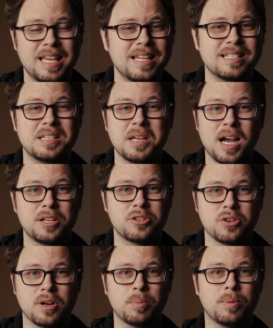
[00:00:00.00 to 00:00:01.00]
It is not
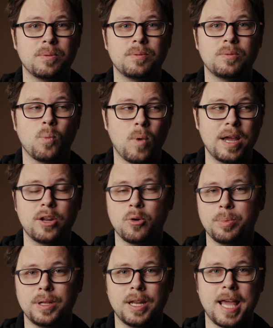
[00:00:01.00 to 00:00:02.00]
sharp wide
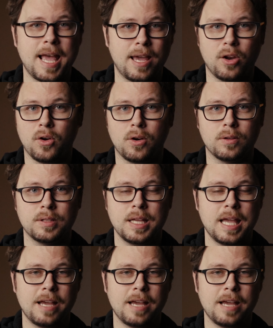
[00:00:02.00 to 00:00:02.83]
open at all.